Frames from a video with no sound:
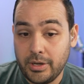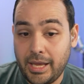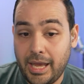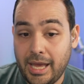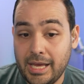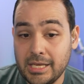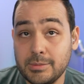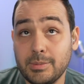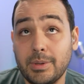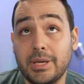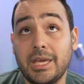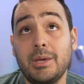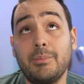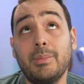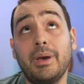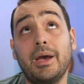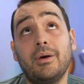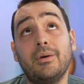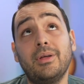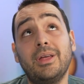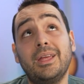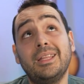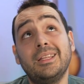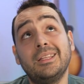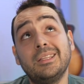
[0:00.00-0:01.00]
Kaspa came
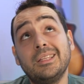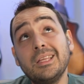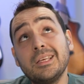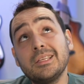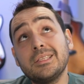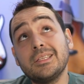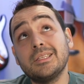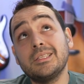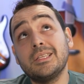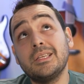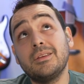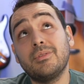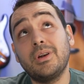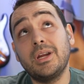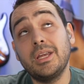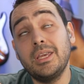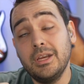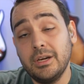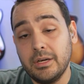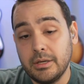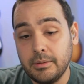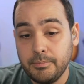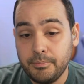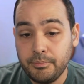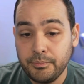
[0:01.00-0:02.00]
out, and this is it right
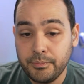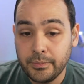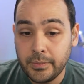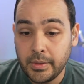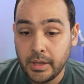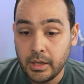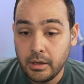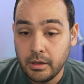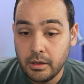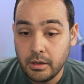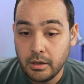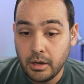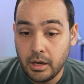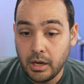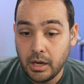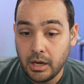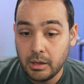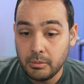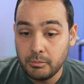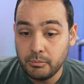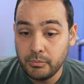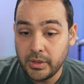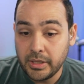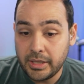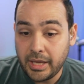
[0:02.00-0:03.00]
here,
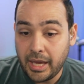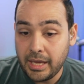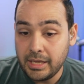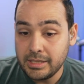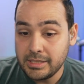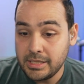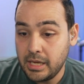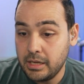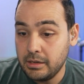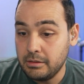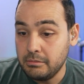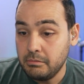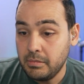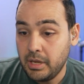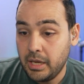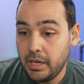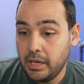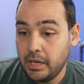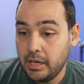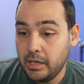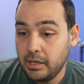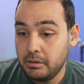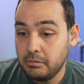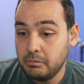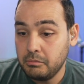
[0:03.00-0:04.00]
um, the K ten,
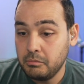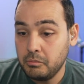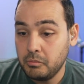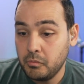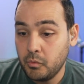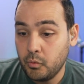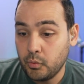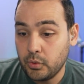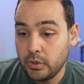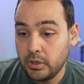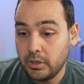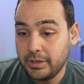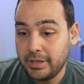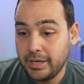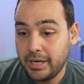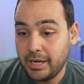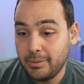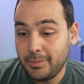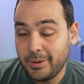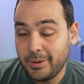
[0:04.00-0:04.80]
and we're looking at